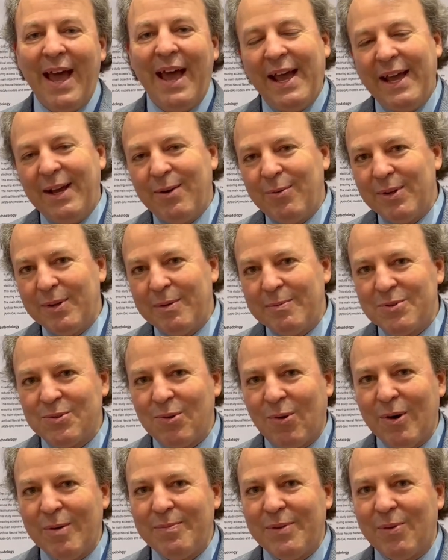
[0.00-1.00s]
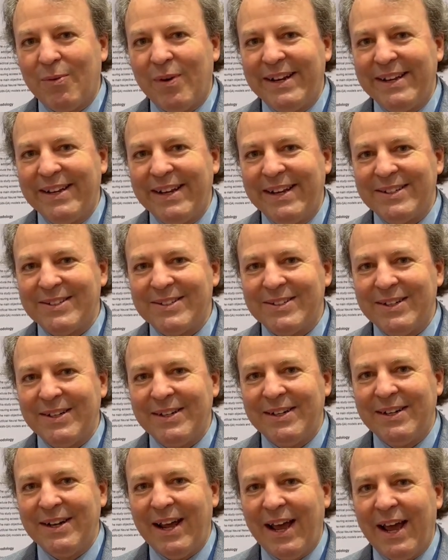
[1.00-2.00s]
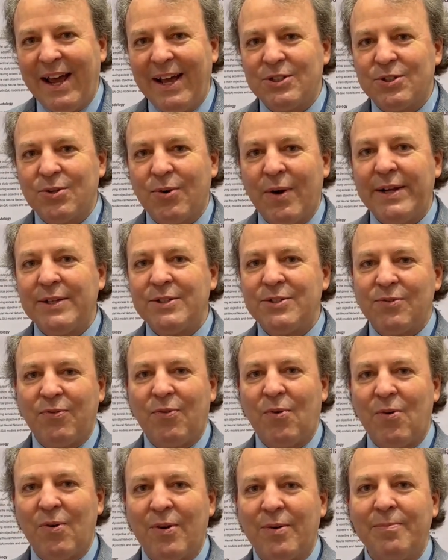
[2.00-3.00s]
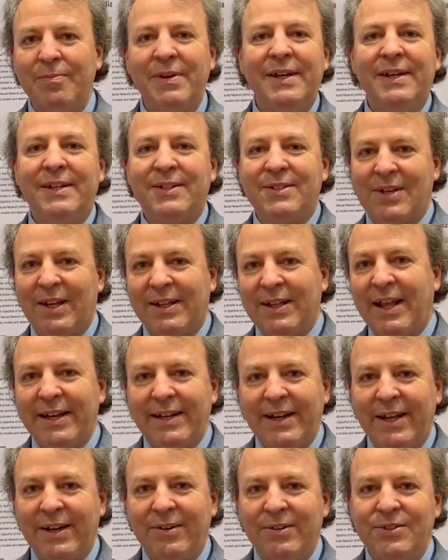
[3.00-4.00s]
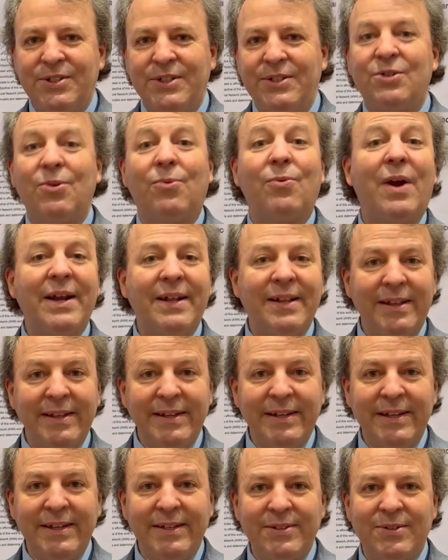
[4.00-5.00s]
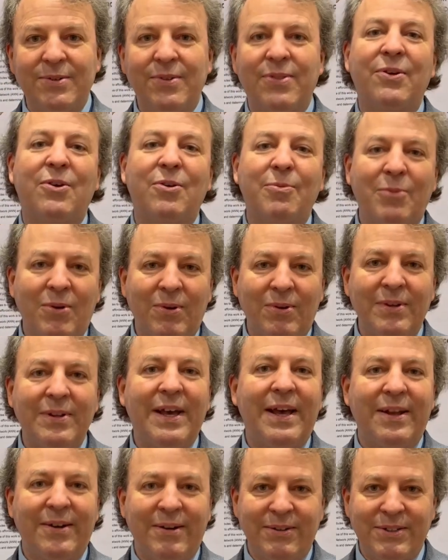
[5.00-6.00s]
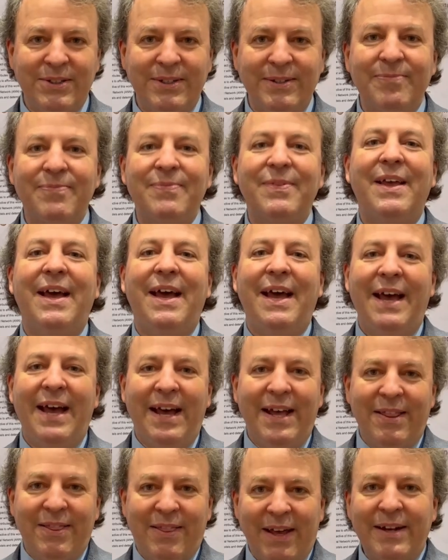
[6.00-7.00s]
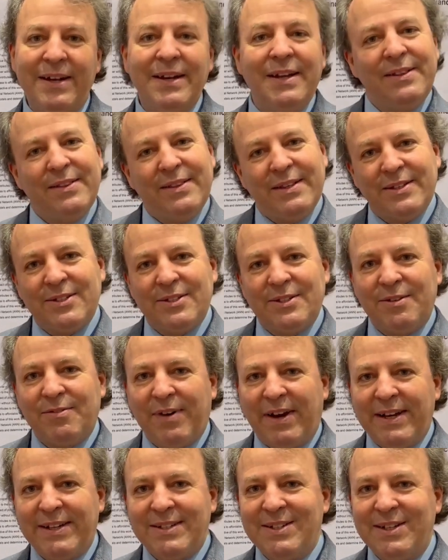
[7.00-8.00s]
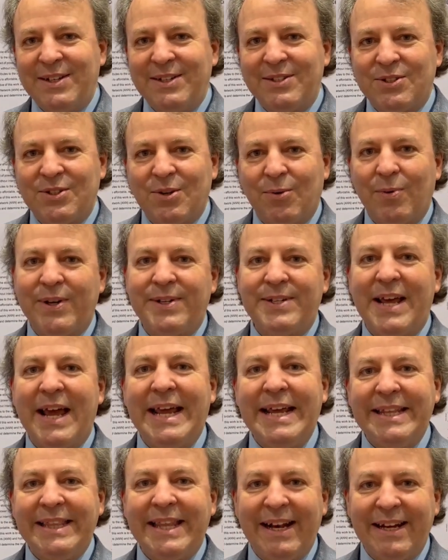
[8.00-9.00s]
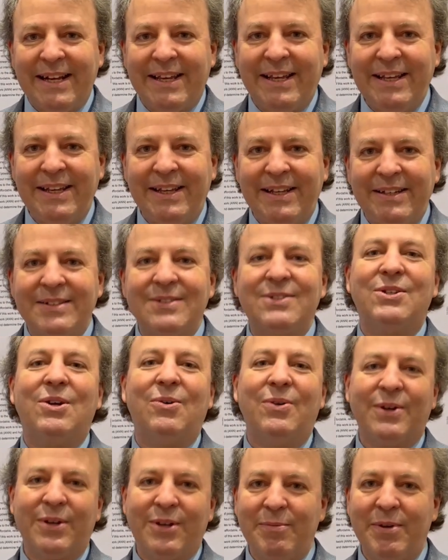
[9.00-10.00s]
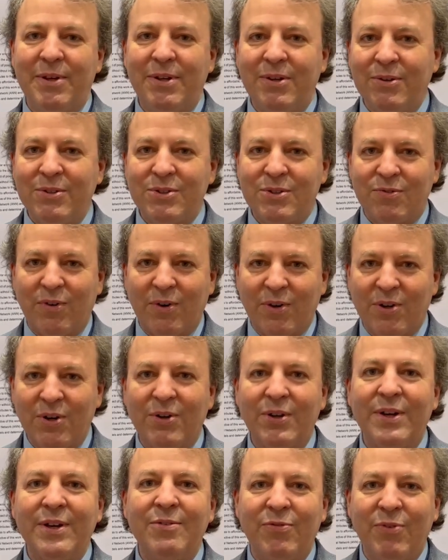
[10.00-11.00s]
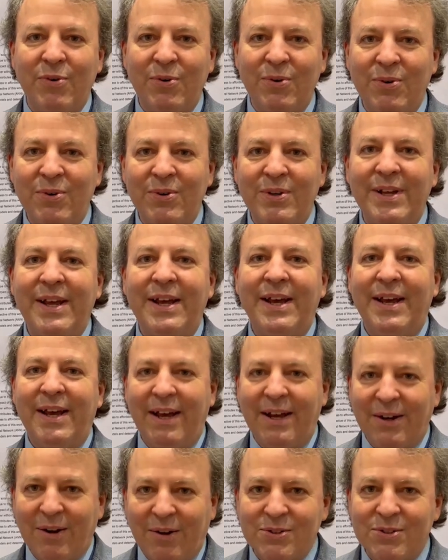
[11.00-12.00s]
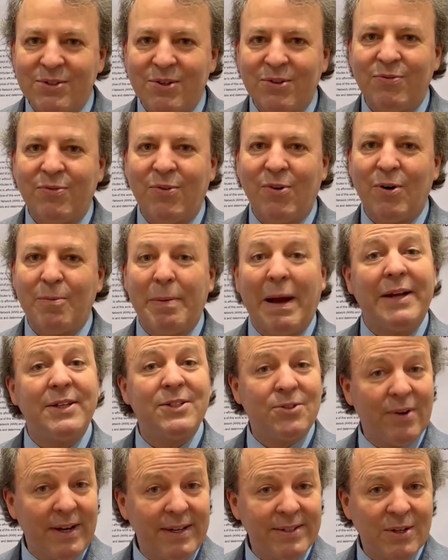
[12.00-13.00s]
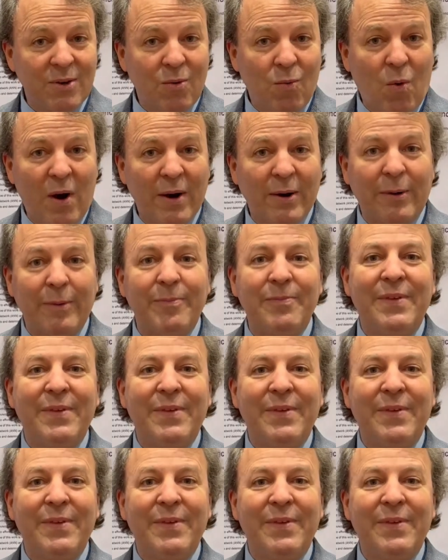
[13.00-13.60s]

It will absorb the radiation and transform sunlight energy directly into thermal energy. Then this device needs to retain that heat so it can be used for cooking food and also for pasteurizing water.